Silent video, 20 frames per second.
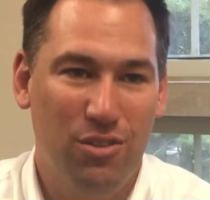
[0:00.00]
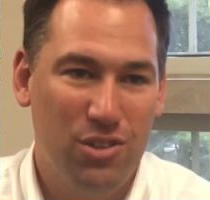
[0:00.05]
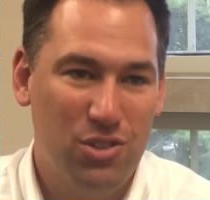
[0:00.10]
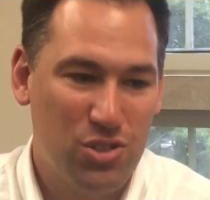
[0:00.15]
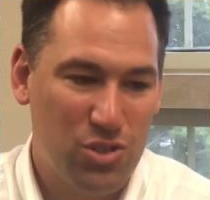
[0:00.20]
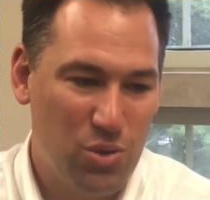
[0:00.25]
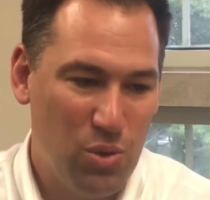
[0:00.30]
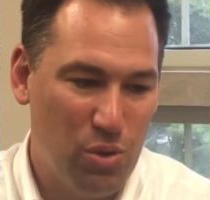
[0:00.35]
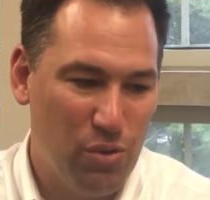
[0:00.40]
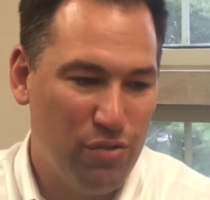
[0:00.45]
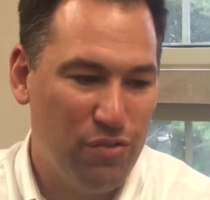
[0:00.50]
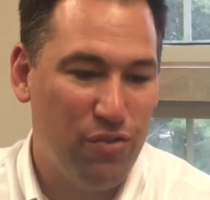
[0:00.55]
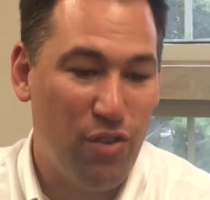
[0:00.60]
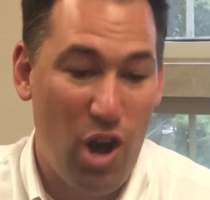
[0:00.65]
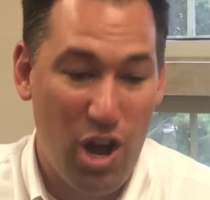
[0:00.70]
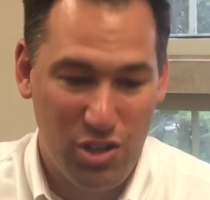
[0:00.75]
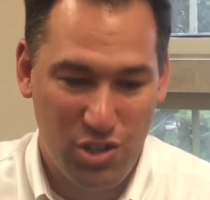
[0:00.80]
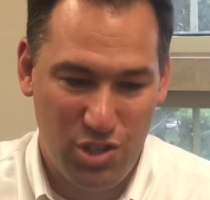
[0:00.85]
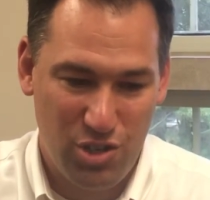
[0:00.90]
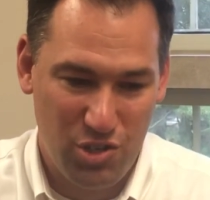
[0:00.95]
This school
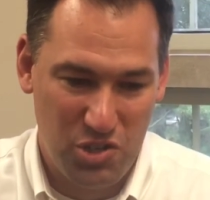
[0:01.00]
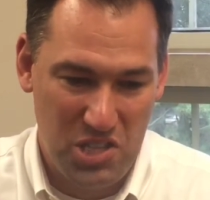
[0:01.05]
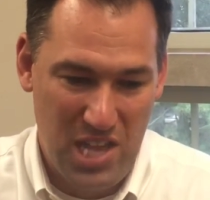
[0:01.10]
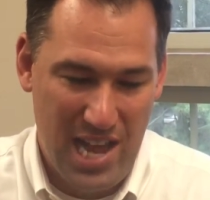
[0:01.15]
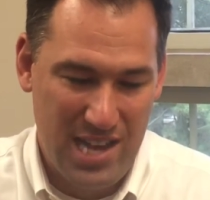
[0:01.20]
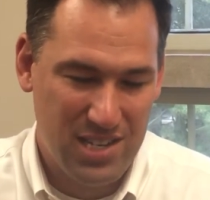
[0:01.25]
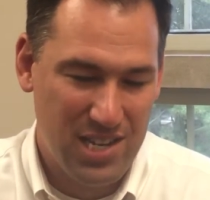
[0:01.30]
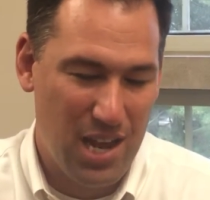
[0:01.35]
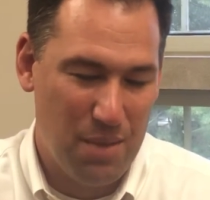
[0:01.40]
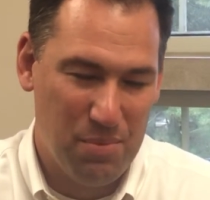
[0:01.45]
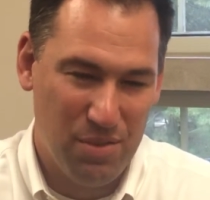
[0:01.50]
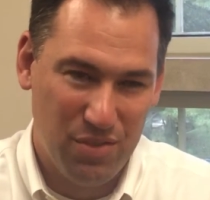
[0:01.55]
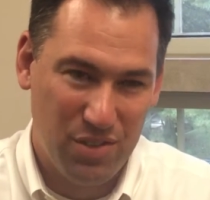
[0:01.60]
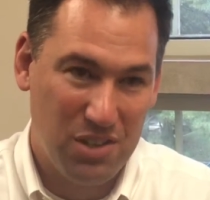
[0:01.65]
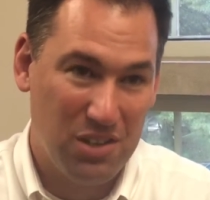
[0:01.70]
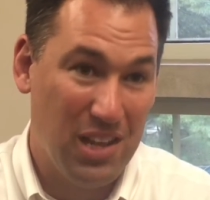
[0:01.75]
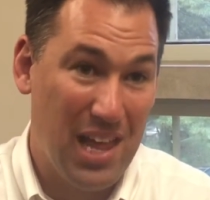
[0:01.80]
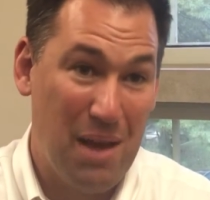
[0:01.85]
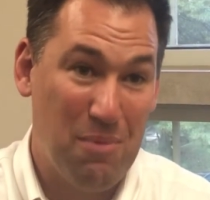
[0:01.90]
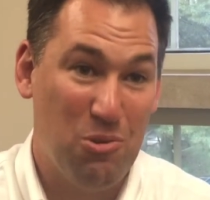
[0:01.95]
fosters that type of
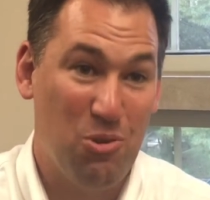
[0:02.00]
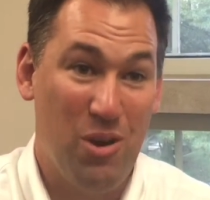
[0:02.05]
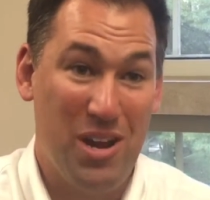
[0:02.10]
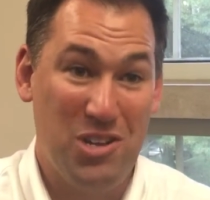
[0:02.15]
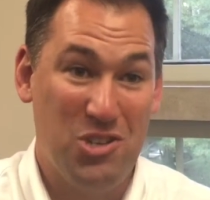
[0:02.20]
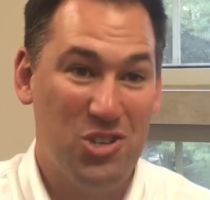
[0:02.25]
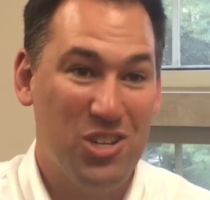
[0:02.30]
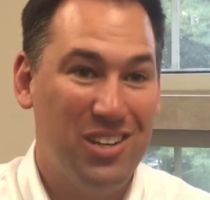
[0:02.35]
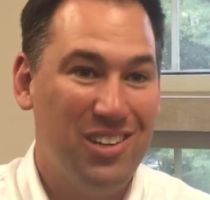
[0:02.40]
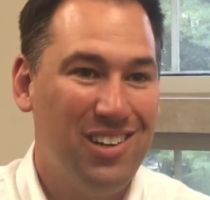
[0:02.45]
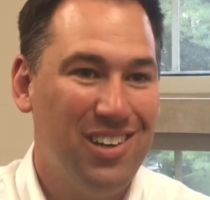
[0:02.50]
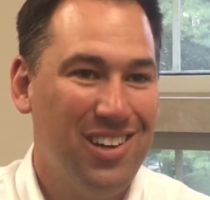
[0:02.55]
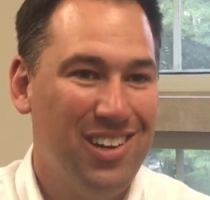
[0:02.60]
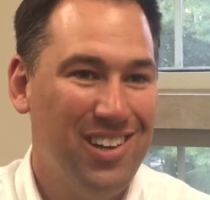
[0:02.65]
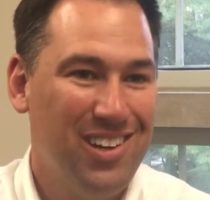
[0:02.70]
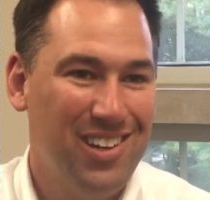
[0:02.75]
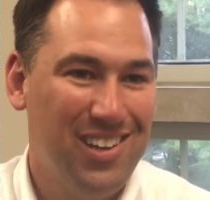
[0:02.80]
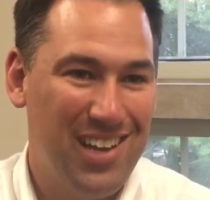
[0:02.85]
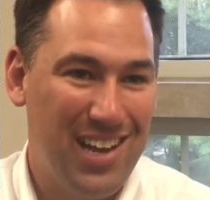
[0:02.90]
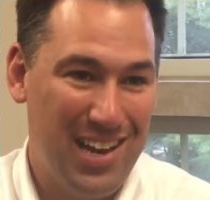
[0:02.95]
collaboration
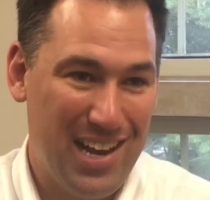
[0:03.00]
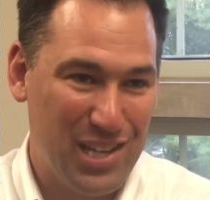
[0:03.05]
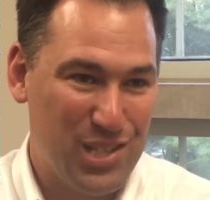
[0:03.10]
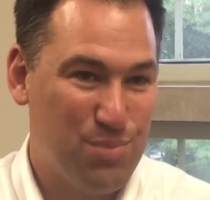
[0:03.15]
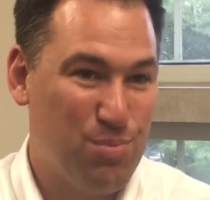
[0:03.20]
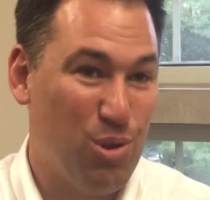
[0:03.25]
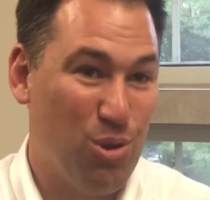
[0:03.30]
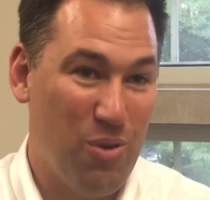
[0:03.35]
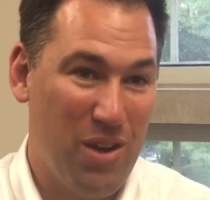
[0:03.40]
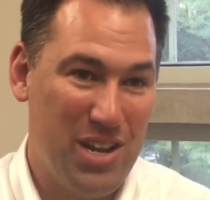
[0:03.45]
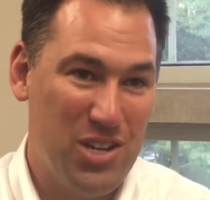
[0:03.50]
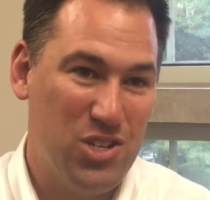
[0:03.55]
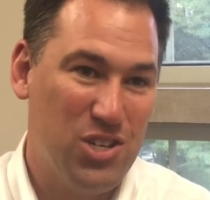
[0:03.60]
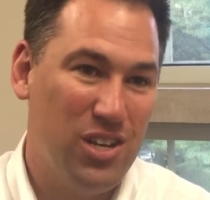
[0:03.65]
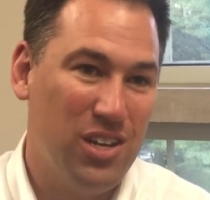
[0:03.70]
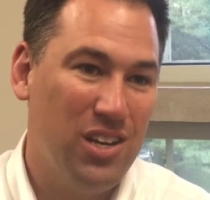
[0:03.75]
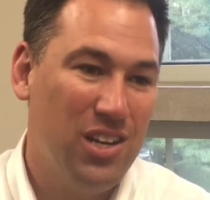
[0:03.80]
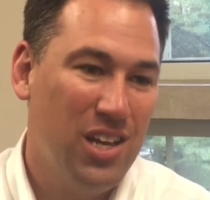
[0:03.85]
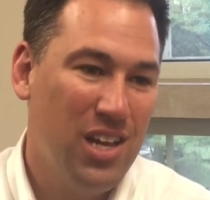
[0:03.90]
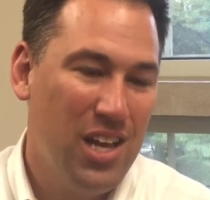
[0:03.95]
and
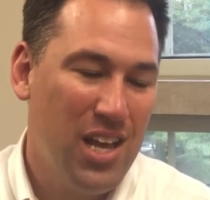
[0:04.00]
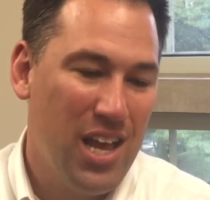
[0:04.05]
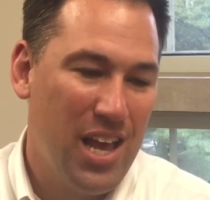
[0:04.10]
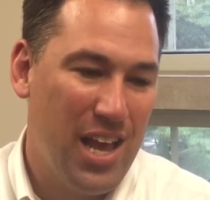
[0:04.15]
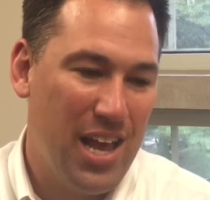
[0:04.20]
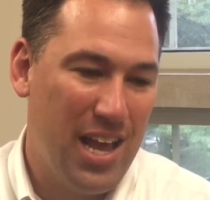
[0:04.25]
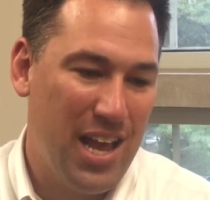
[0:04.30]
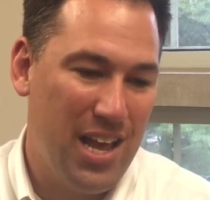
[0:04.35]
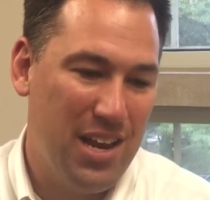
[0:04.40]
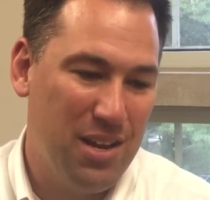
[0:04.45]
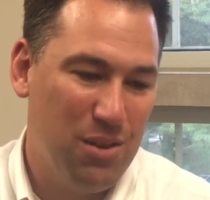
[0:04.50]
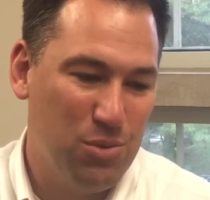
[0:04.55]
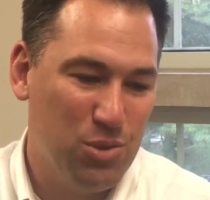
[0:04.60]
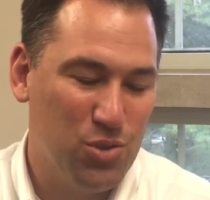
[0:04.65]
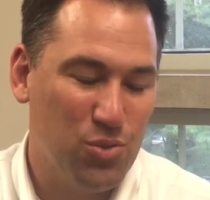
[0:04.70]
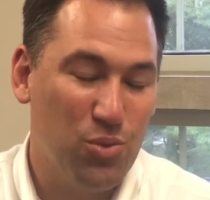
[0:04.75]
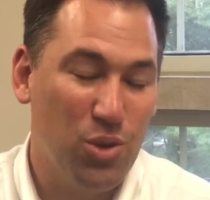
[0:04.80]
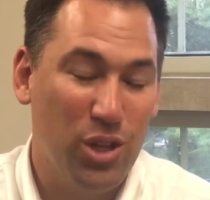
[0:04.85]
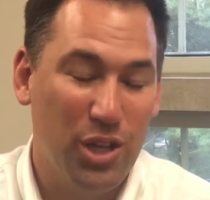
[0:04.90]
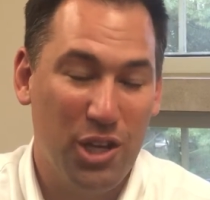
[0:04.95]
exploration, and it
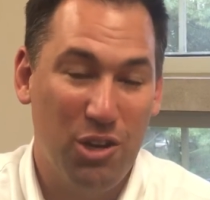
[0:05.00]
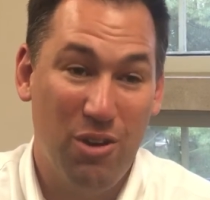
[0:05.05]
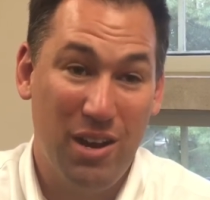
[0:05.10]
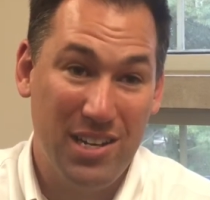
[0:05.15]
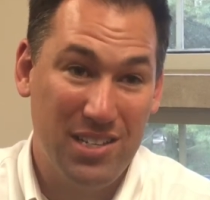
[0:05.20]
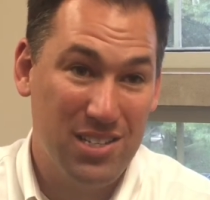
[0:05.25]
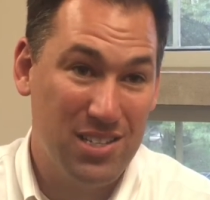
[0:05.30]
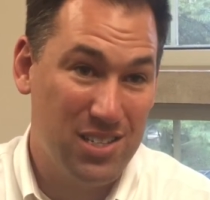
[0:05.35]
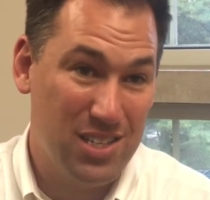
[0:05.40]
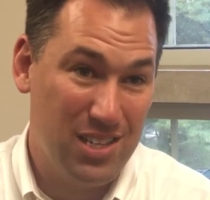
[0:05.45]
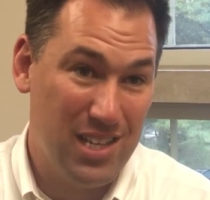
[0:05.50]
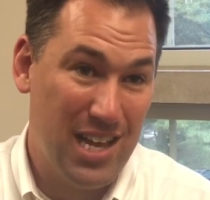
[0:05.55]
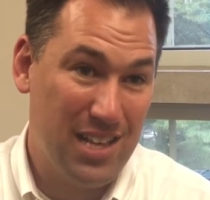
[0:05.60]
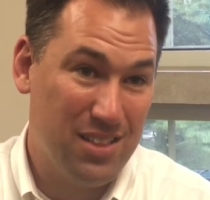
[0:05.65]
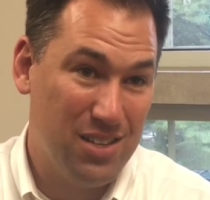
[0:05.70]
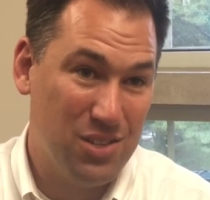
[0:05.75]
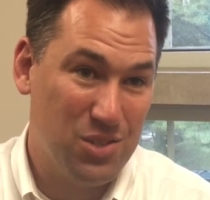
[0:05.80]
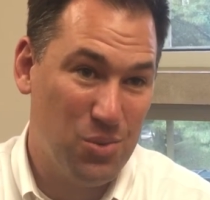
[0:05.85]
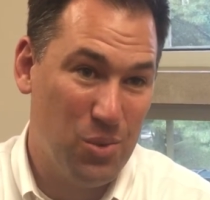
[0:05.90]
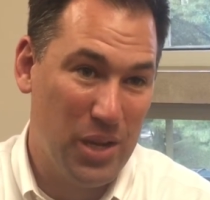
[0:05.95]
was really great to see
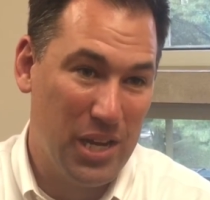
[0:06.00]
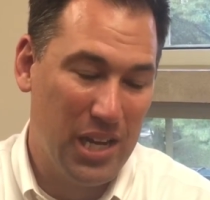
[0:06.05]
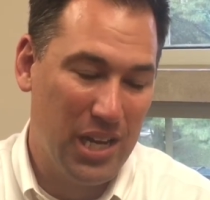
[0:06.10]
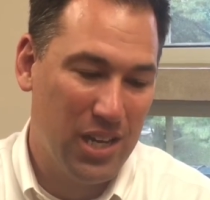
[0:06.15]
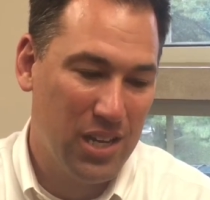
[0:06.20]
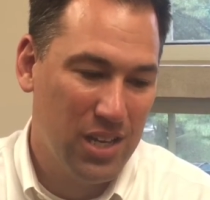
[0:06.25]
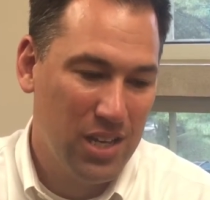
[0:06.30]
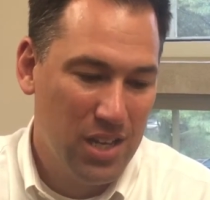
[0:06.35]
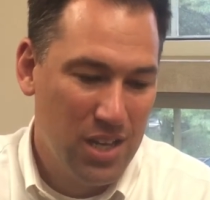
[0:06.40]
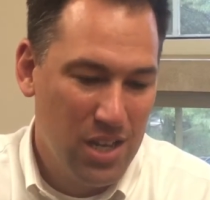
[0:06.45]
that this week.